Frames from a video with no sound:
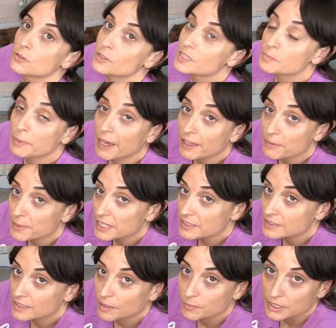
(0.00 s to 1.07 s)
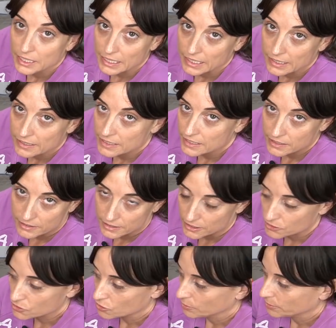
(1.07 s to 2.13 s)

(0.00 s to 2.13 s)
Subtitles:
these bath mats come in handy in like so